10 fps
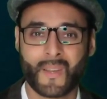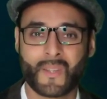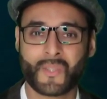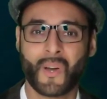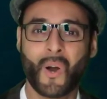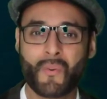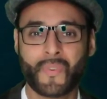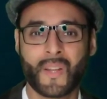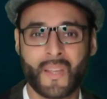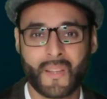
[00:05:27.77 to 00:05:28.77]
So
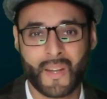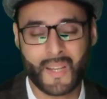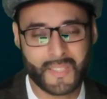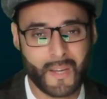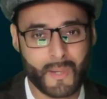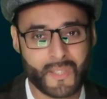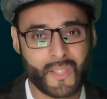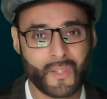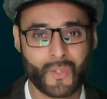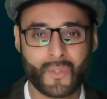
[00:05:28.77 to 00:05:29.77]
hopefully, the next time I
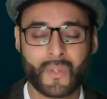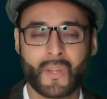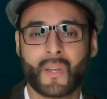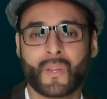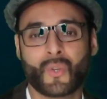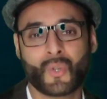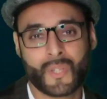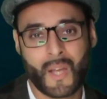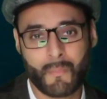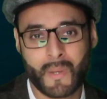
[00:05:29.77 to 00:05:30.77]
see you, you
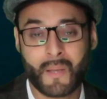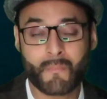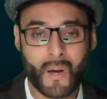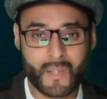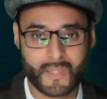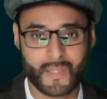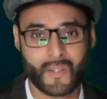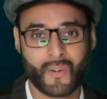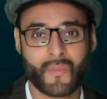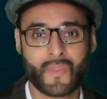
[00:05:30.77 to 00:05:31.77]
shall be a master
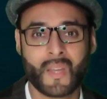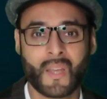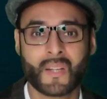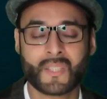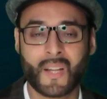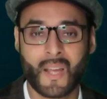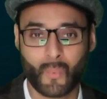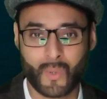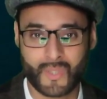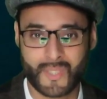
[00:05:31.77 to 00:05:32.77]
of the English
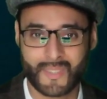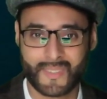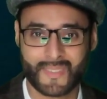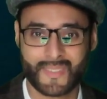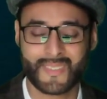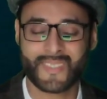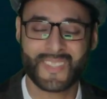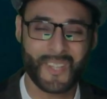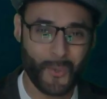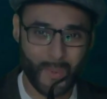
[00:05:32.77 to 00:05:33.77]
language. See you